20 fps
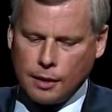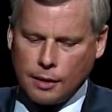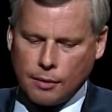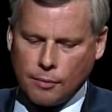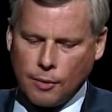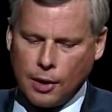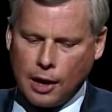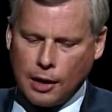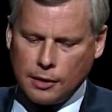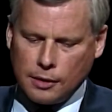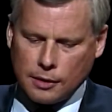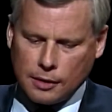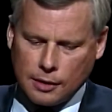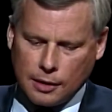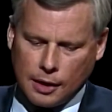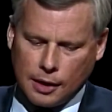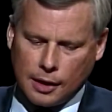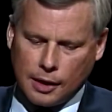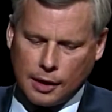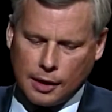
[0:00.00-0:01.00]
Well,
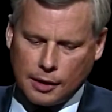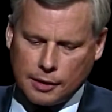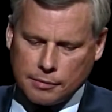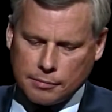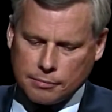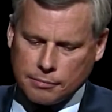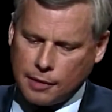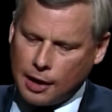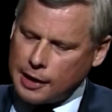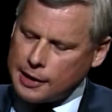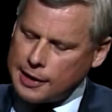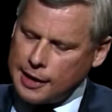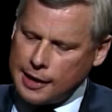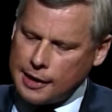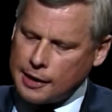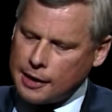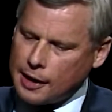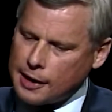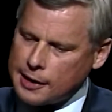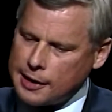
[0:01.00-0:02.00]
I
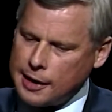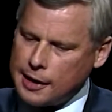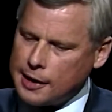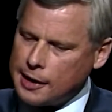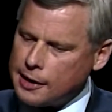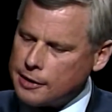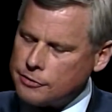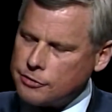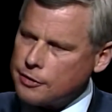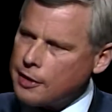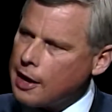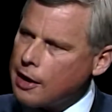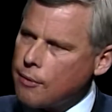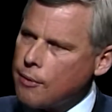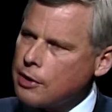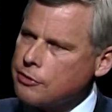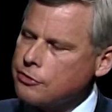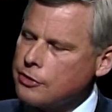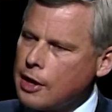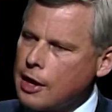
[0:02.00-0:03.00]
can't answer that
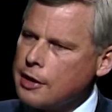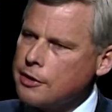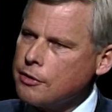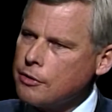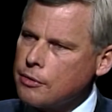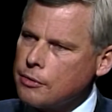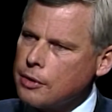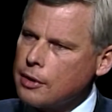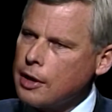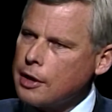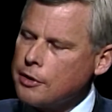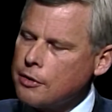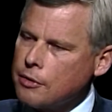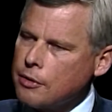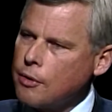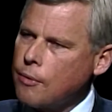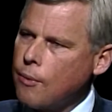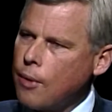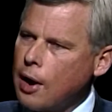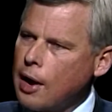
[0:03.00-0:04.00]
question. I don't
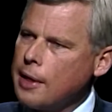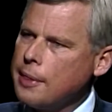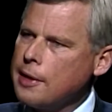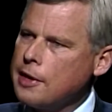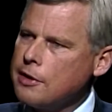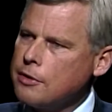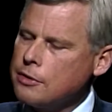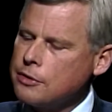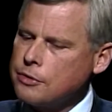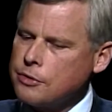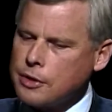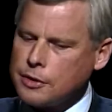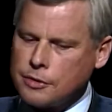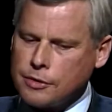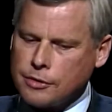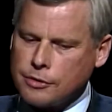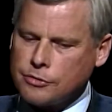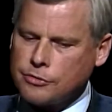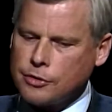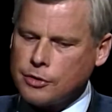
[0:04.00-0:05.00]
know why they don't do it.
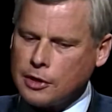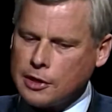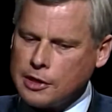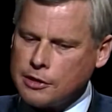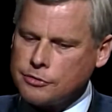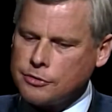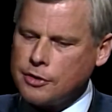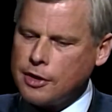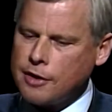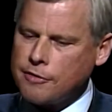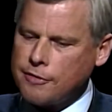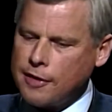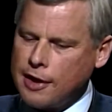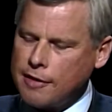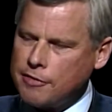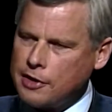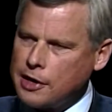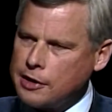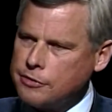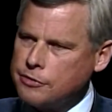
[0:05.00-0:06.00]
There certainly is enough
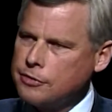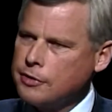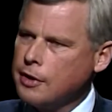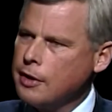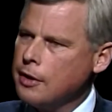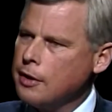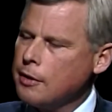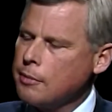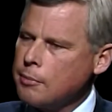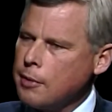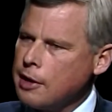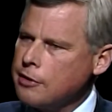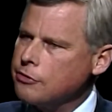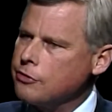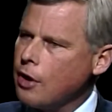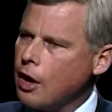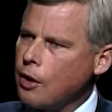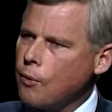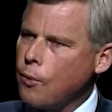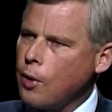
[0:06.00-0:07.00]
evidence based
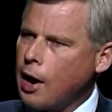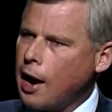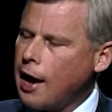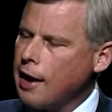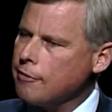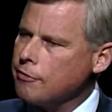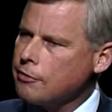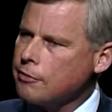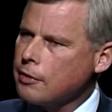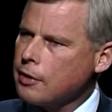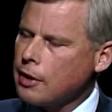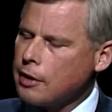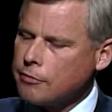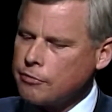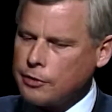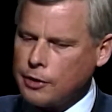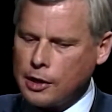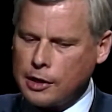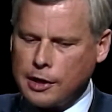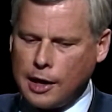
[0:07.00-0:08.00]
on what I've
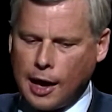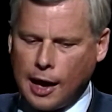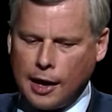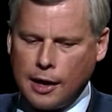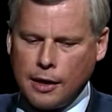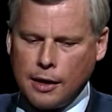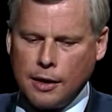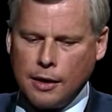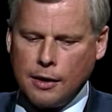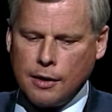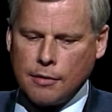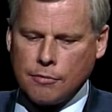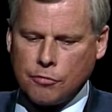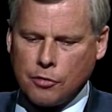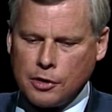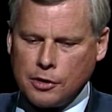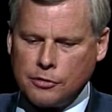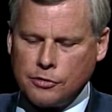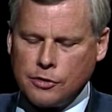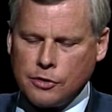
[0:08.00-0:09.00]
looked at. For
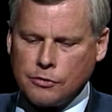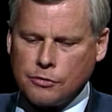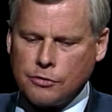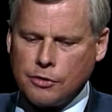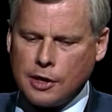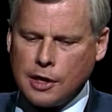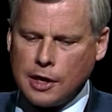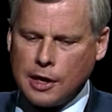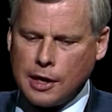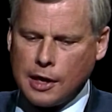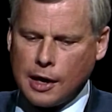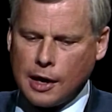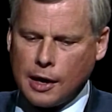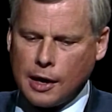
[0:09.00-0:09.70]
instance, the